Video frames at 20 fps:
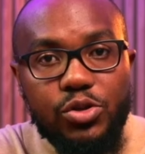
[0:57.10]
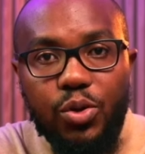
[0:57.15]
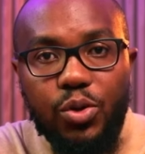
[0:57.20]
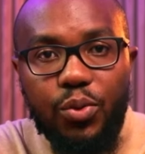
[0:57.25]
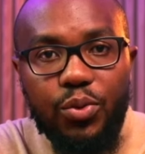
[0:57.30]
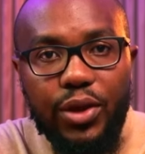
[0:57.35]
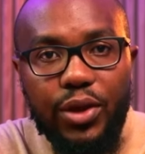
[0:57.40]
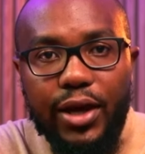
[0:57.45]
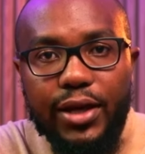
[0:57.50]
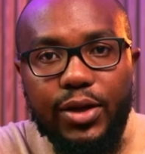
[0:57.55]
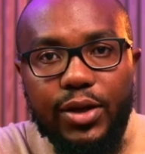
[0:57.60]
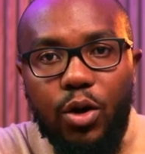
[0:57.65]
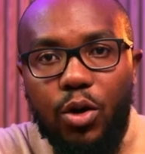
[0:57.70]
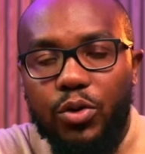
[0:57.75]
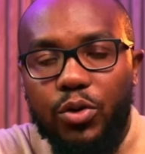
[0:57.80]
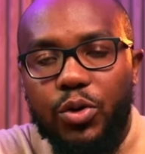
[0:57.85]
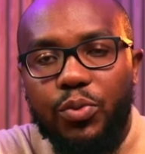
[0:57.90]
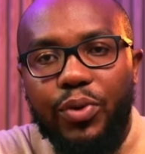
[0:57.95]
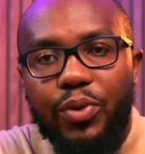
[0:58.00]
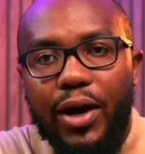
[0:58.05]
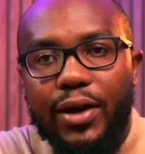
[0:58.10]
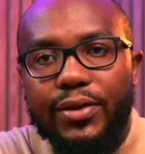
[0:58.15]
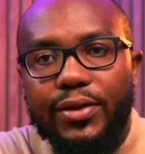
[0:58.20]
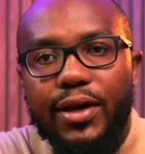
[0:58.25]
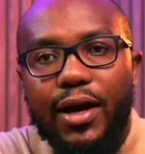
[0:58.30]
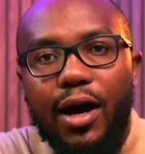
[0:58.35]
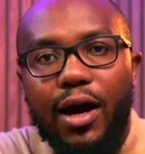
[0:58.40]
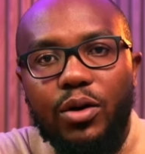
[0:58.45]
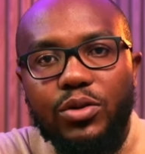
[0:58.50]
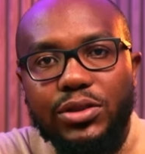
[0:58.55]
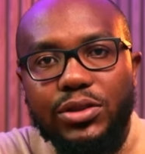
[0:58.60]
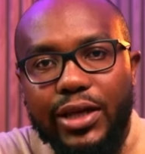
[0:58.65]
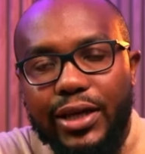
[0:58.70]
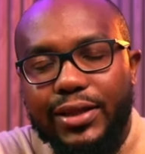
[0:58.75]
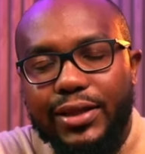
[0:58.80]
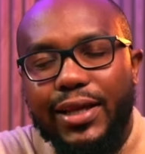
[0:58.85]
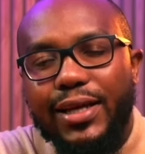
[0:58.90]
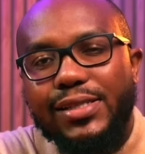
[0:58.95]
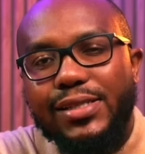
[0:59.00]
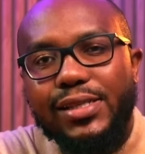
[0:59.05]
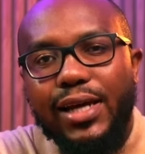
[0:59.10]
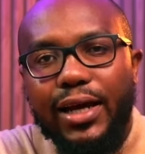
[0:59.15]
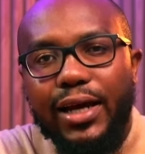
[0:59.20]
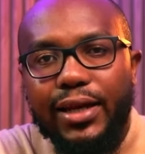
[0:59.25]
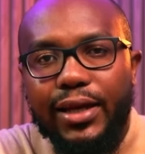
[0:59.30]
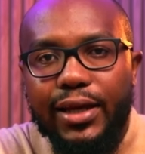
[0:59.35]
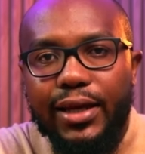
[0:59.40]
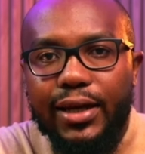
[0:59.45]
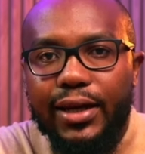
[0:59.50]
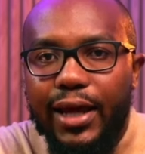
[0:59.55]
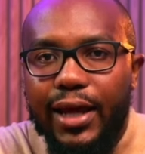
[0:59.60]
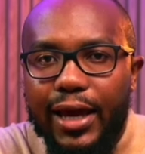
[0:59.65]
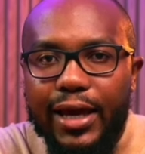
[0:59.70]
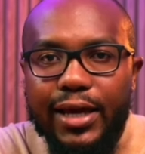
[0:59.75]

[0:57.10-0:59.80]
So they're occupying the house and they're signing an